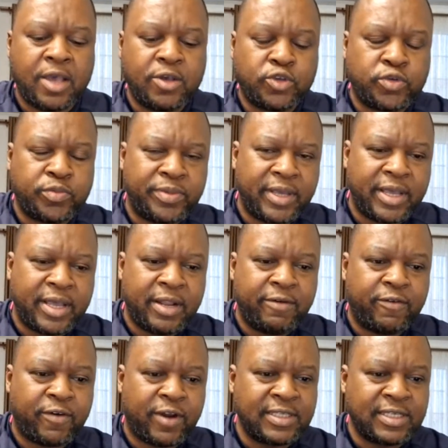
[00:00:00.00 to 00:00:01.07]
used to be a
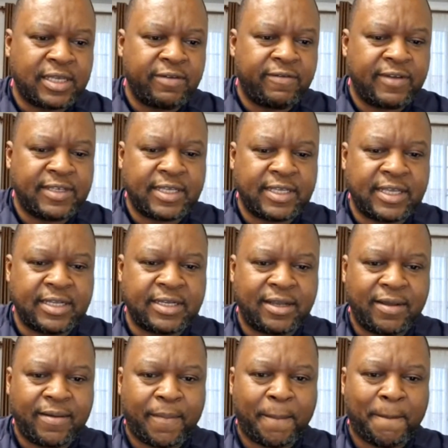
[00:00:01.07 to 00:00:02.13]
forensic investigator,